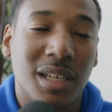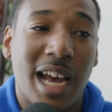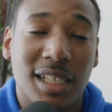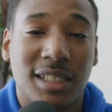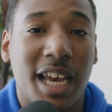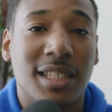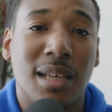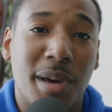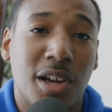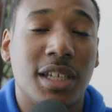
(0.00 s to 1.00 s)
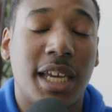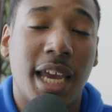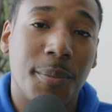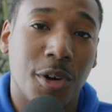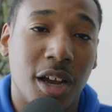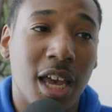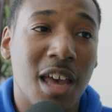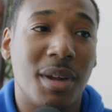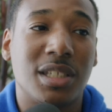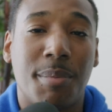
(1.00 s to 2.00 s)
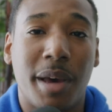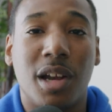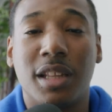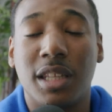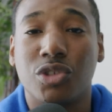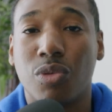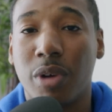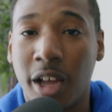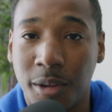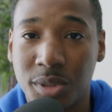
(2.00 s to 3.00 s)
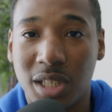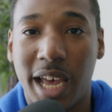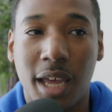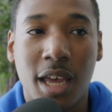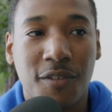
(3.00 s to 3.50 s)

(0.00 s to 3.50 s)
Not to say it's a better camera, but it's a better in these realms that